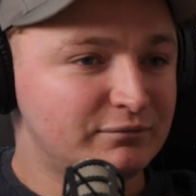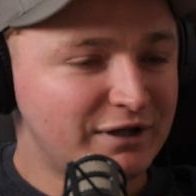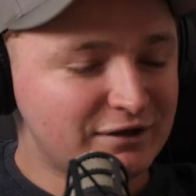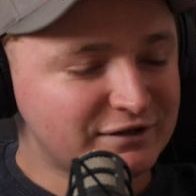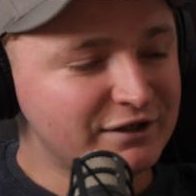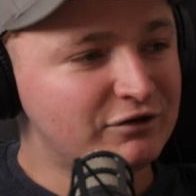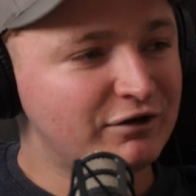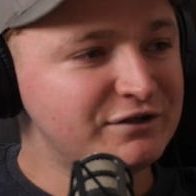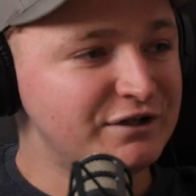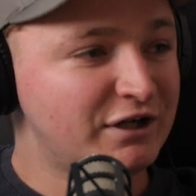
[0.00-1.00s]
without sounding
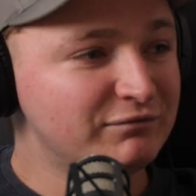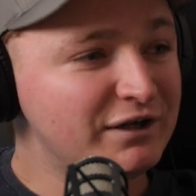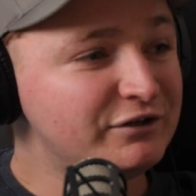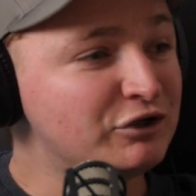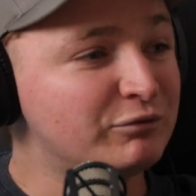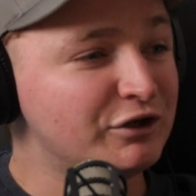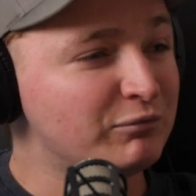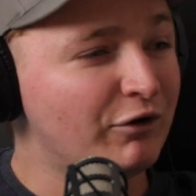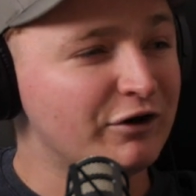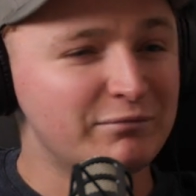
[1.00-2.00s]
cringy, you can really do what
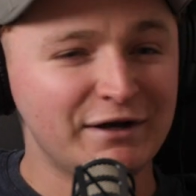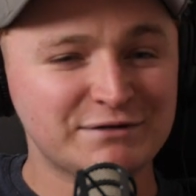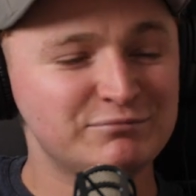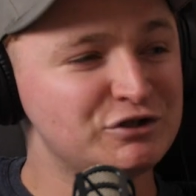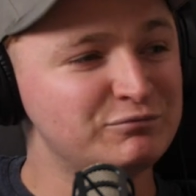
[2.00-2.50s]
you want and make as